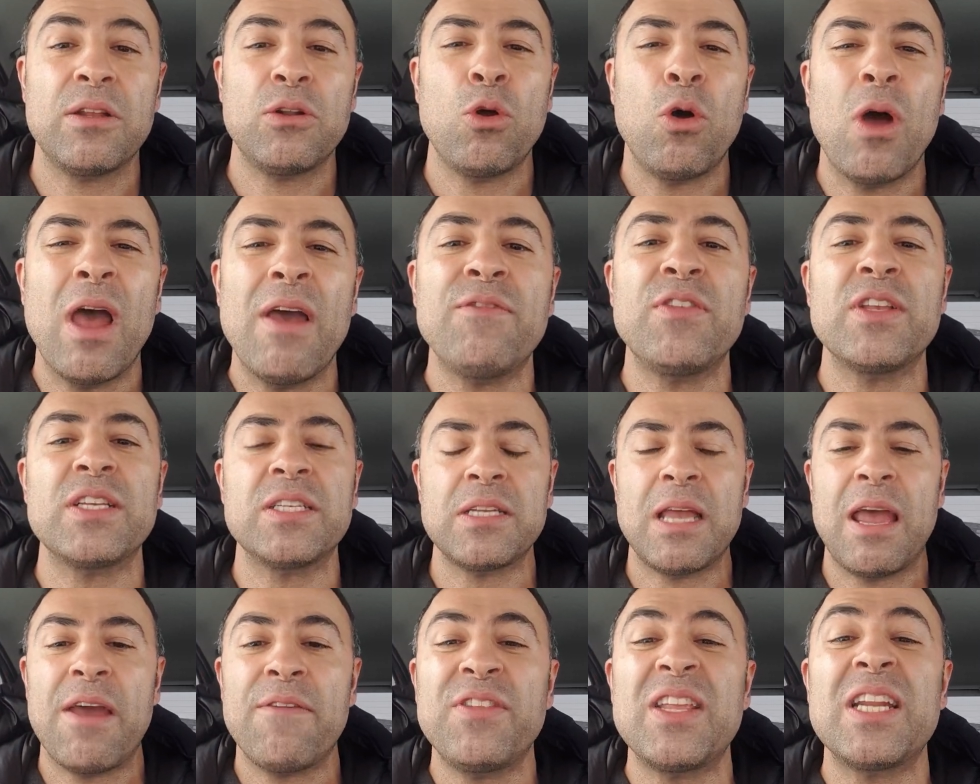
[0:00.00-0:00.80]
No,
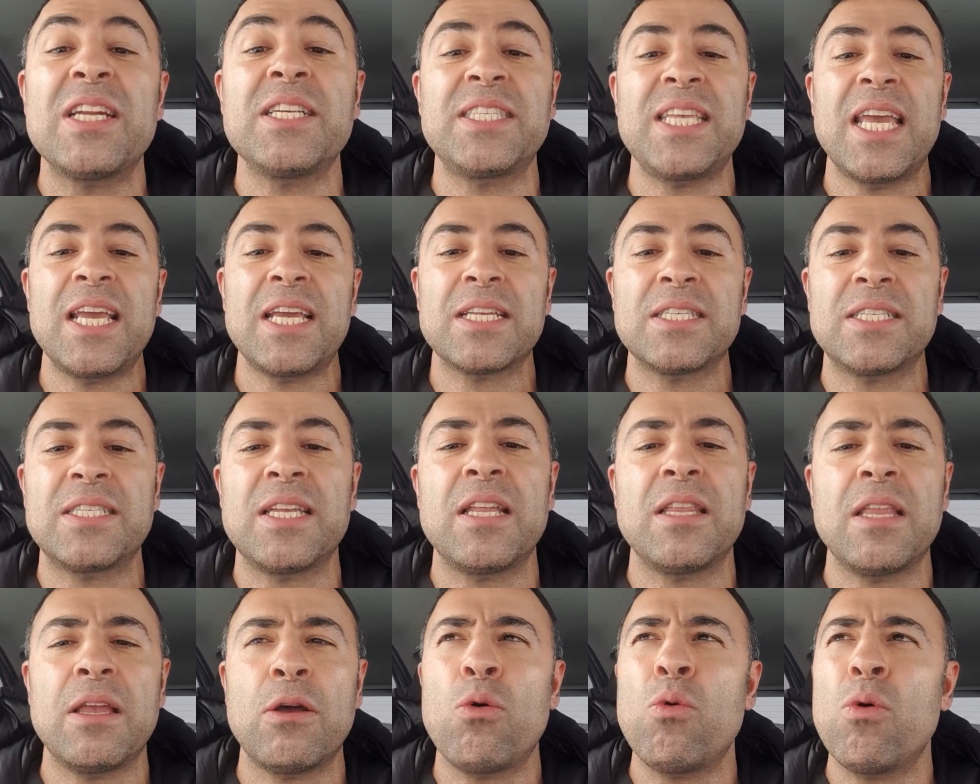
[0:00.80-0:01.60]
after the second
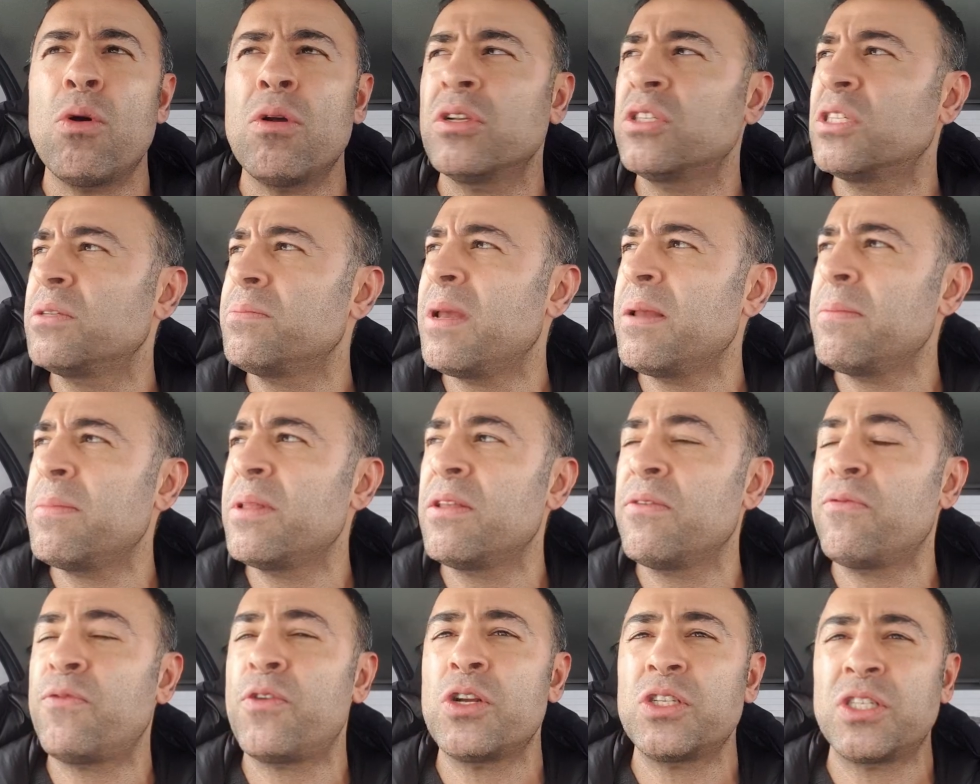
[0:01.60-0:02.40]
set, or maybe
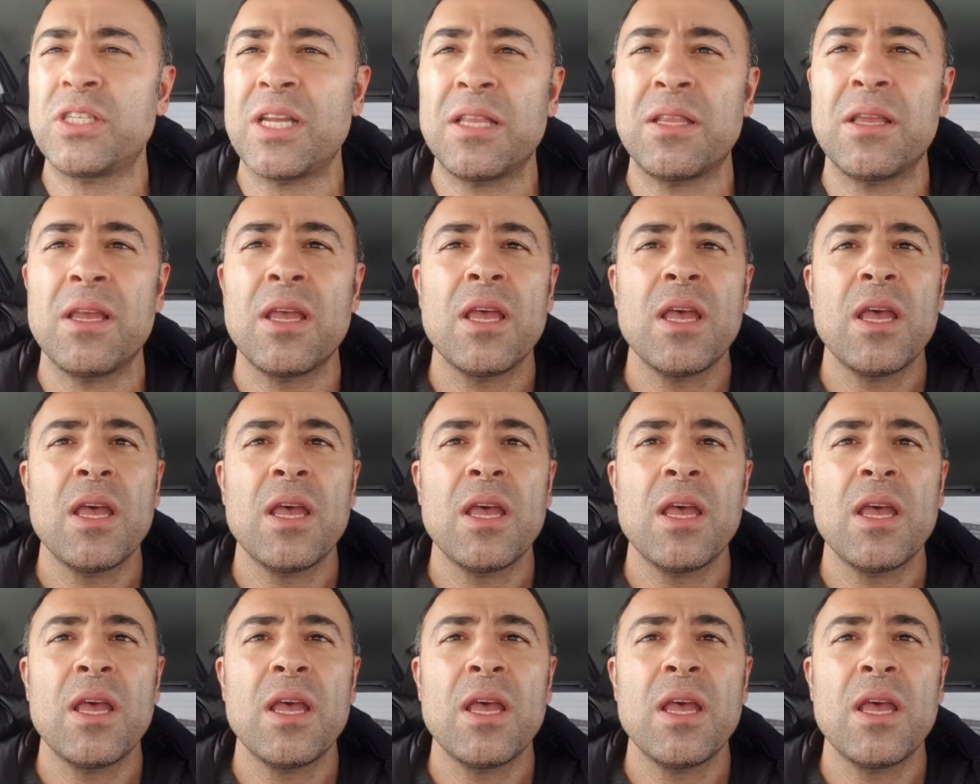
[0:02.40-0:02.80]
the first set.